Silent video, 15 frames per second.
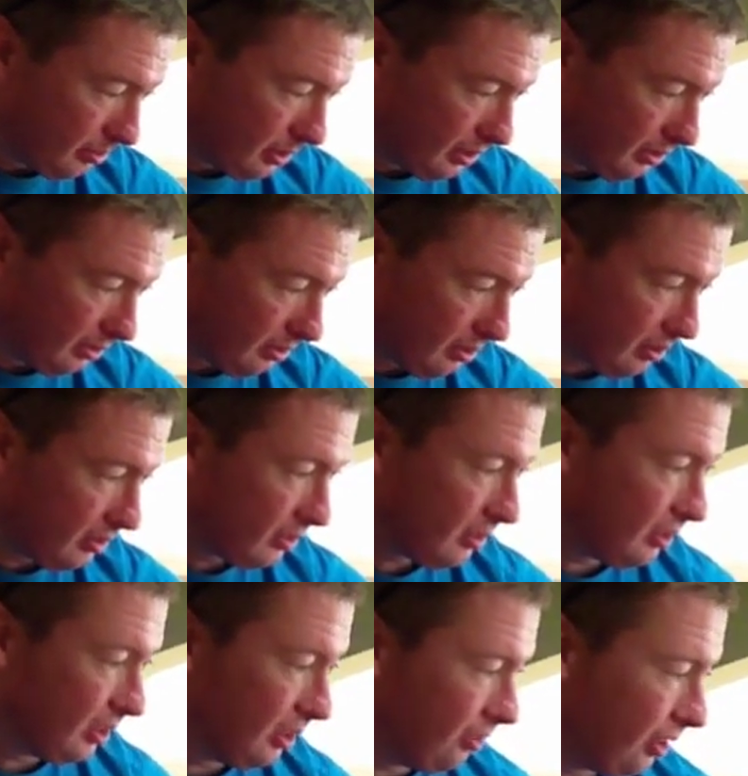boat,
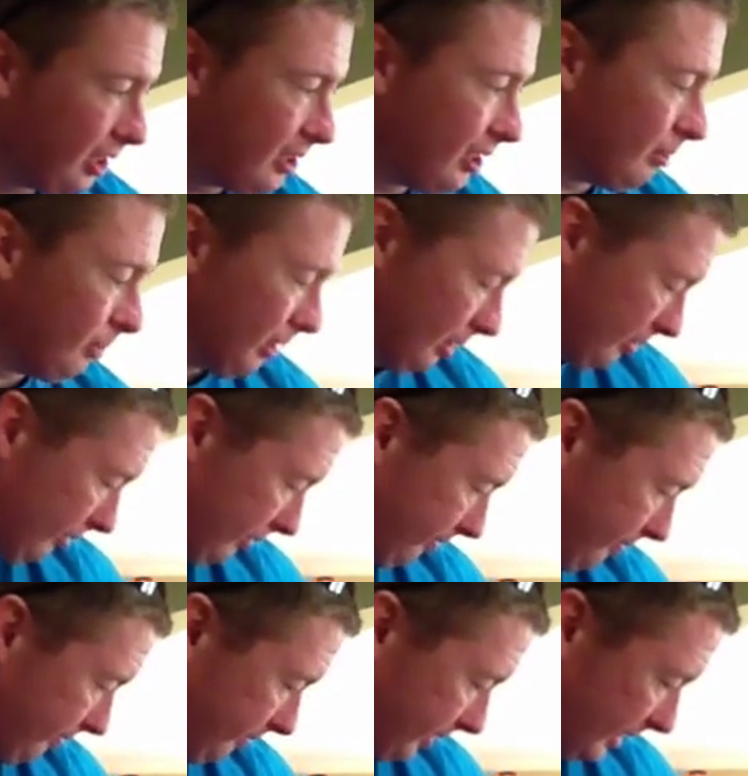racing boat.
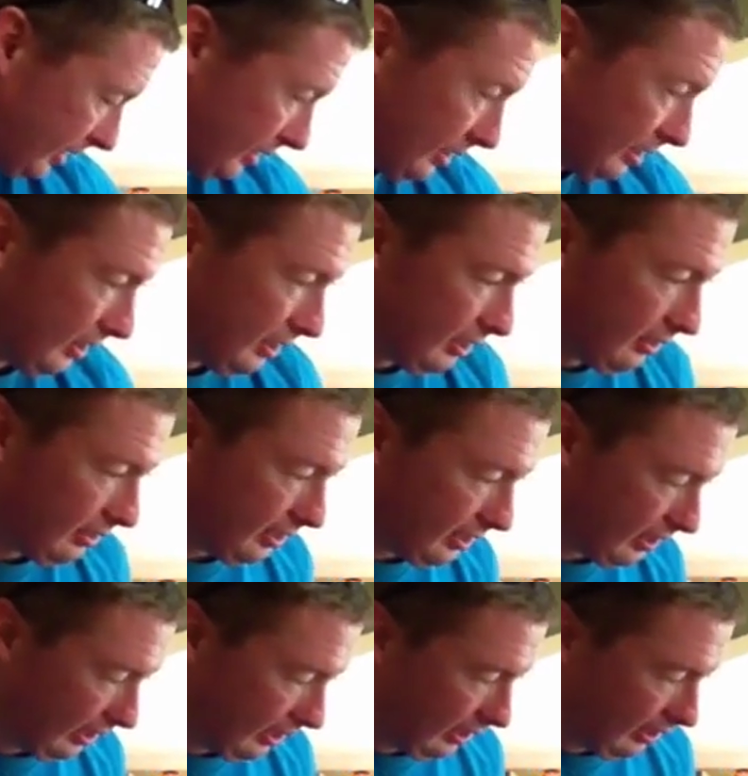
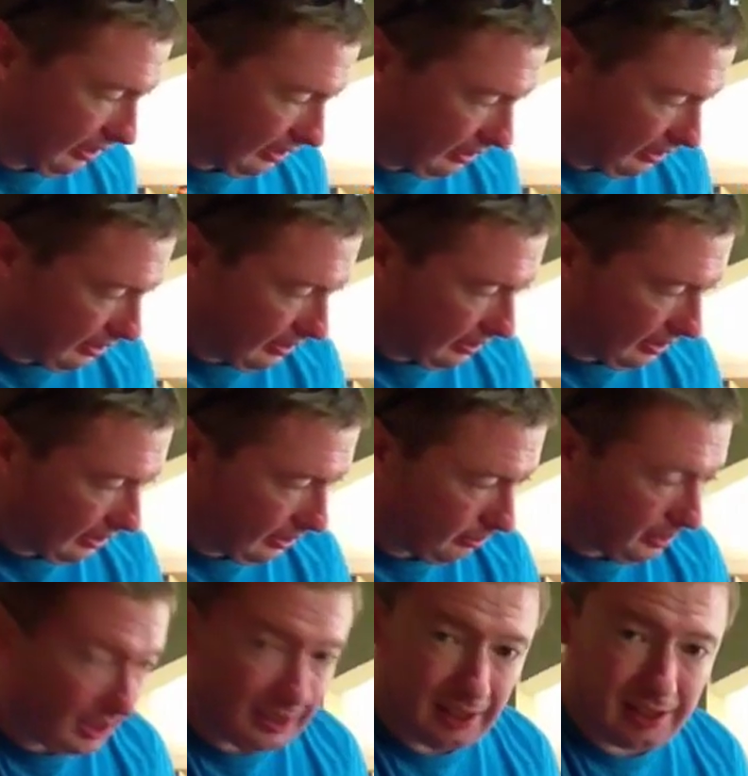And
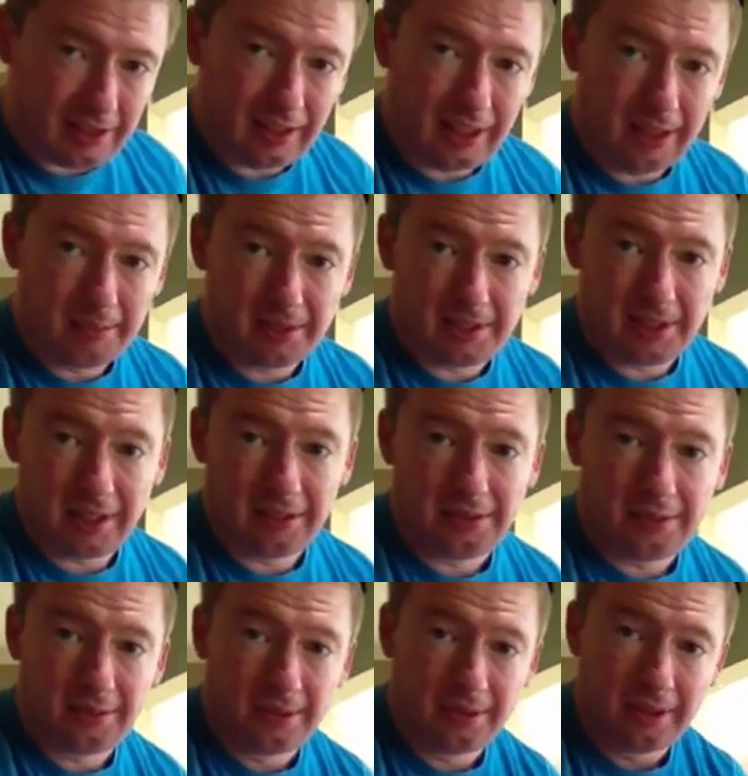got this on Amazon
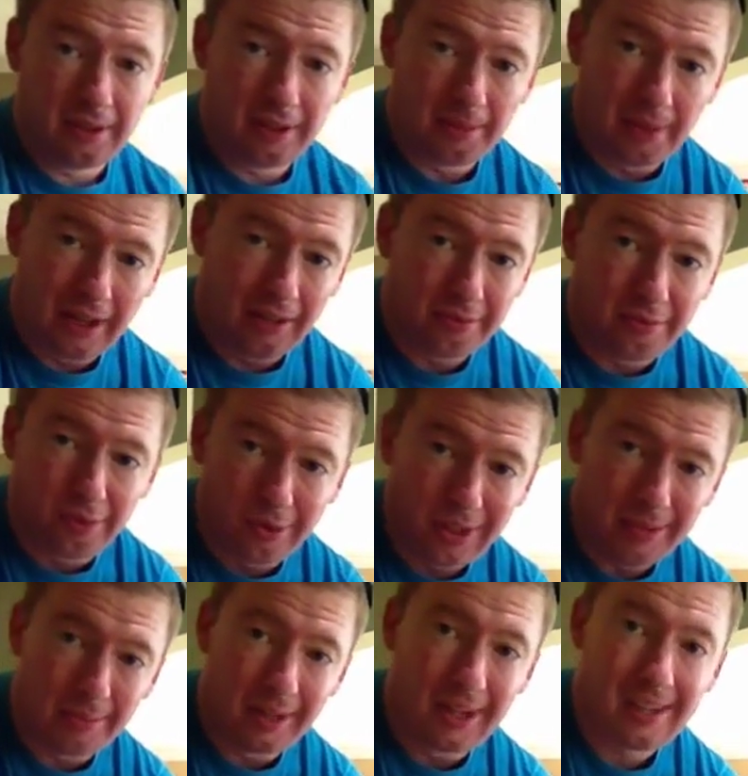for about
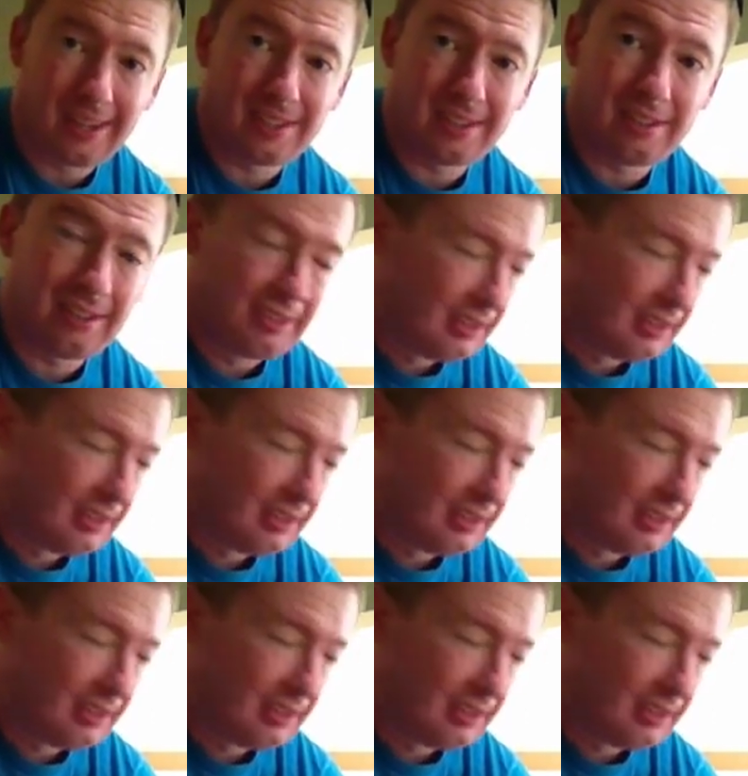40 bucks.